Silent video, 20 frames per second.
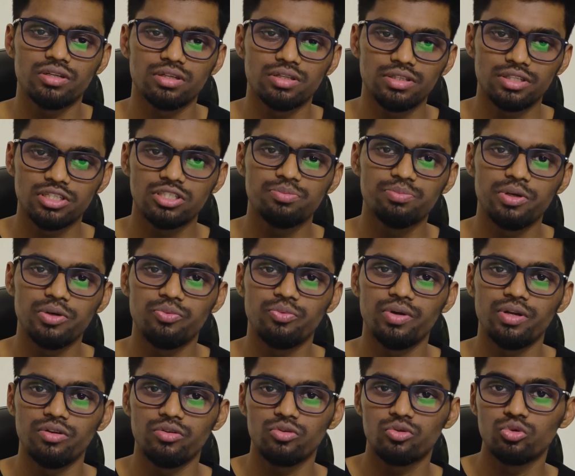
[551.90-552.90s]
this
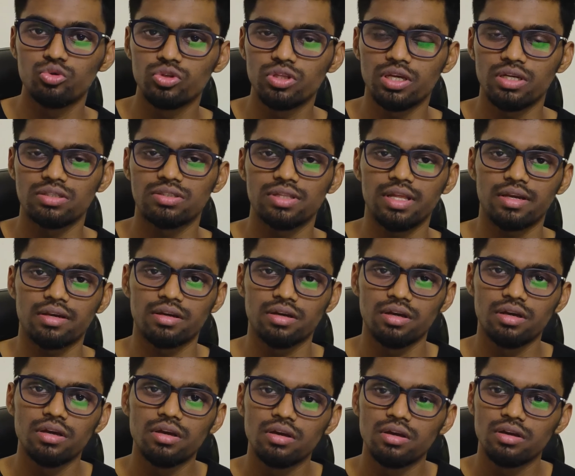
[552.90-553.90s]
between two things, like
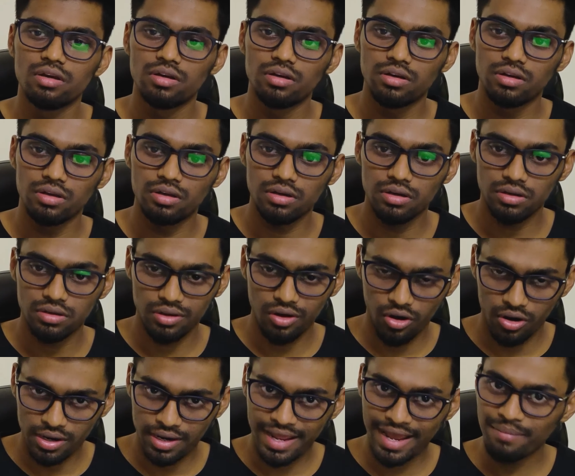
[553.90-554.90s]

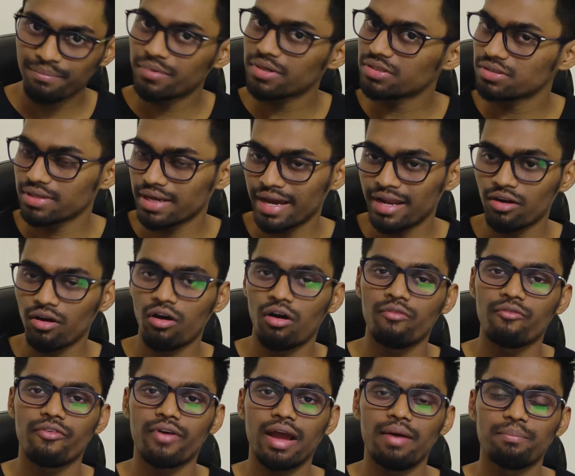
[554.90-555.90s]
on campus and
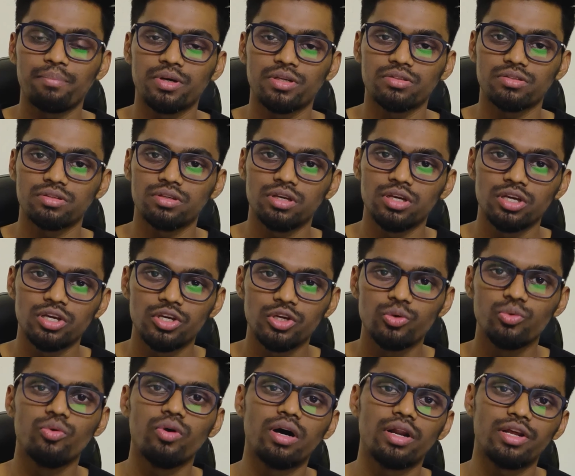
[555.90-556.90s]
off campus.
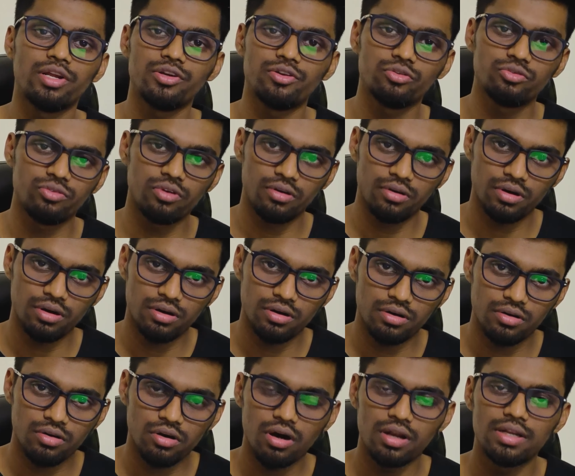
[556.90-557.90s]
You are into a
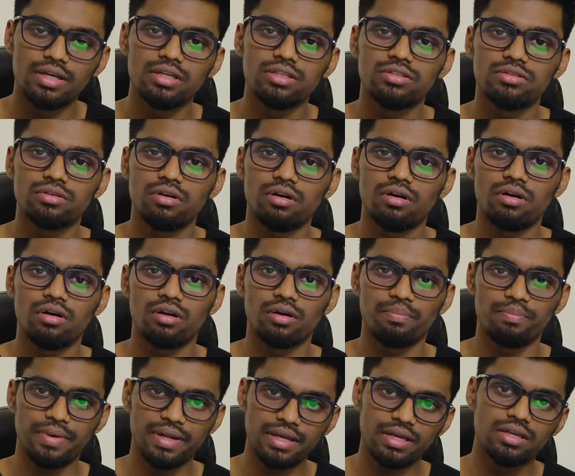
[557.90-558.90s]
college or a
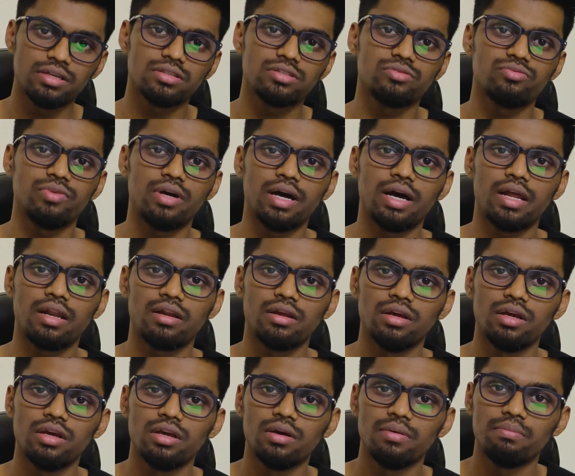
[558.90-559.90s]
place where
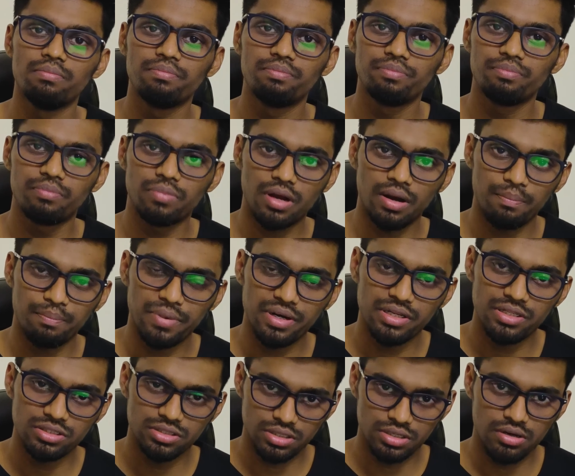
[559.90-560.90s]

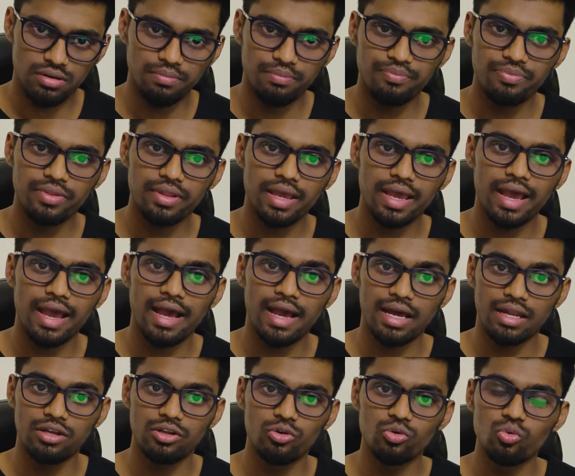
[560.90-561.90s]
companies come
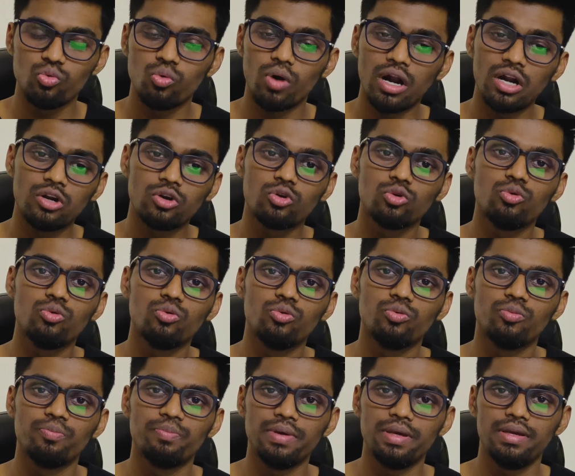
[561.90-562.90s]
and you want to
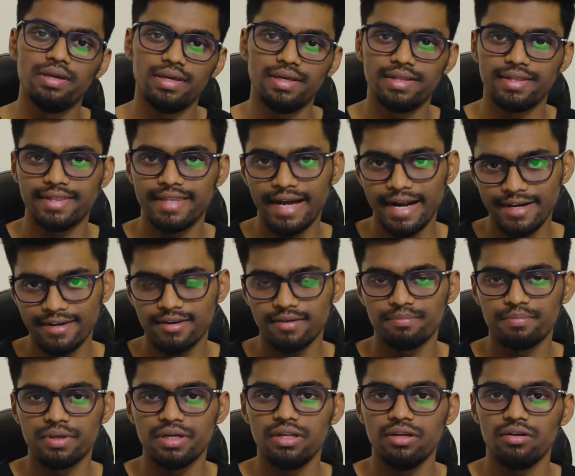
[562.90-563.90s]
be in that
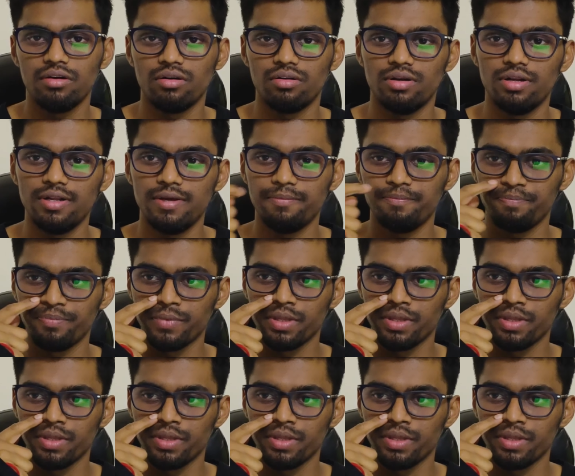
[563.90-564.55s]
company only.